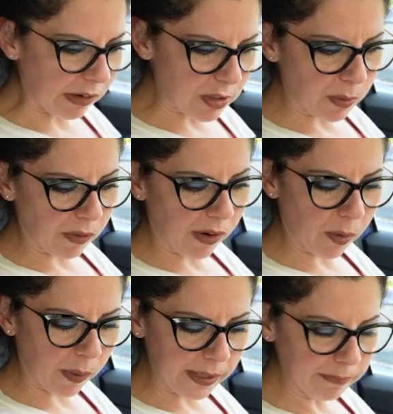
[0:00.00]
out to me right
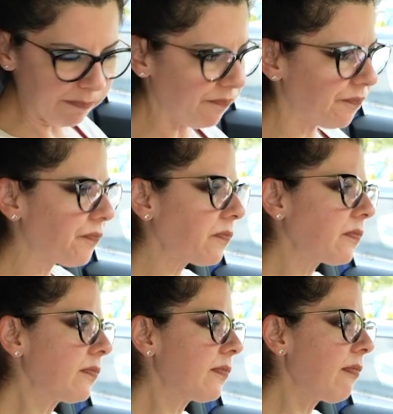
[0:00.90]
away.
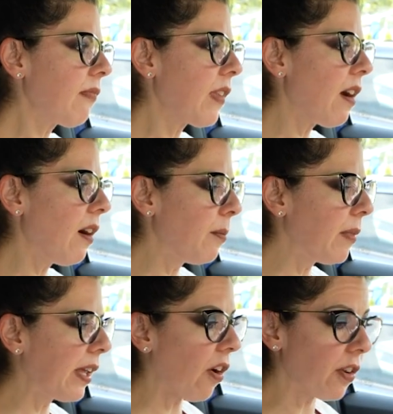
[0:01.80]

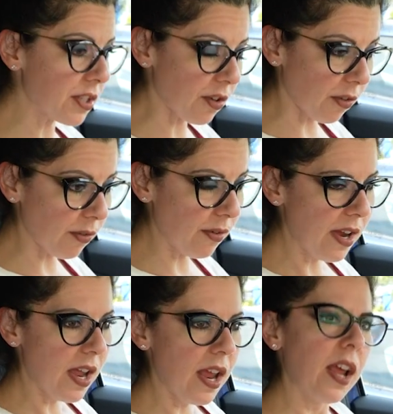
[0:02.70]
And also,
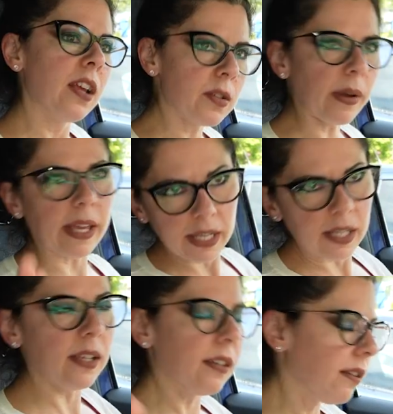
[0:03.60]
so I get
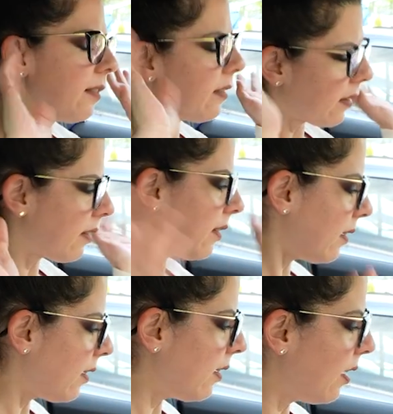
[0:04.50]
in,
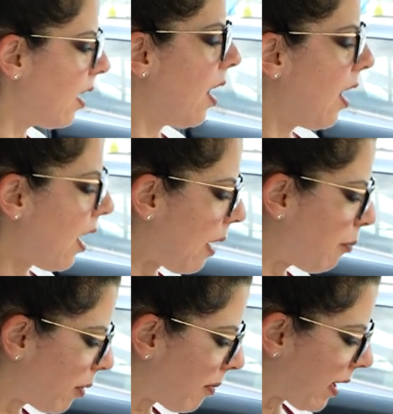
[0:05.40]
I
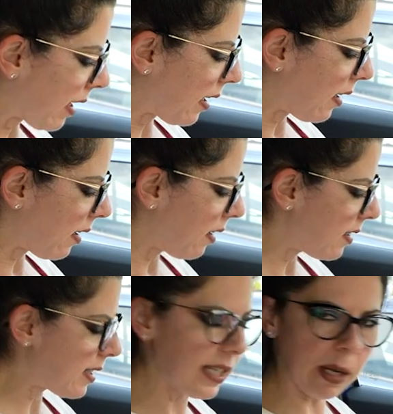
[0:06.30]
put my
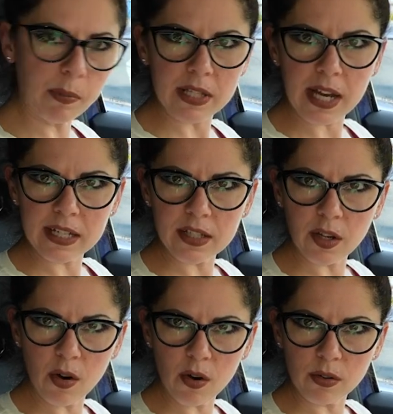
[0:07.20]
seat up as high as it
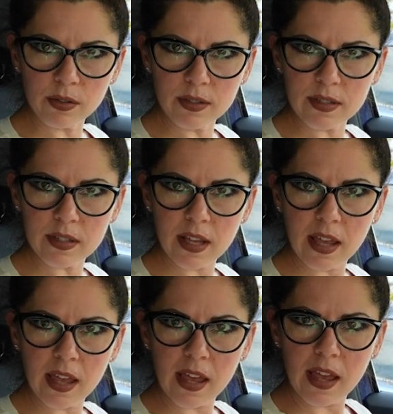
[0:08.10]
goes,
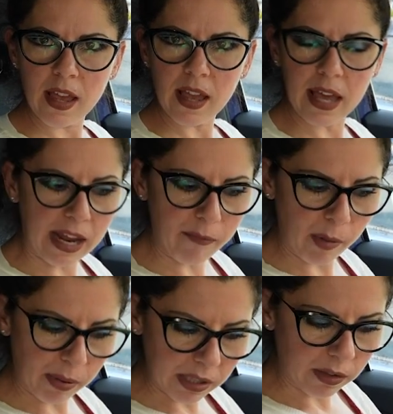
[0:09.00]
and I have
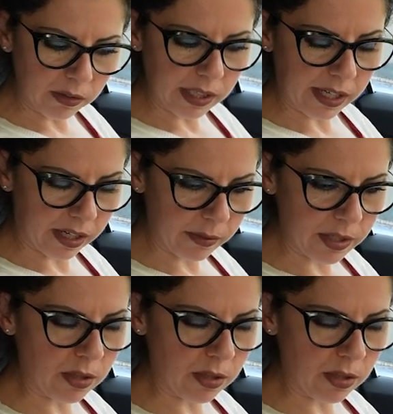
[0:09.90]
my pillow, like I always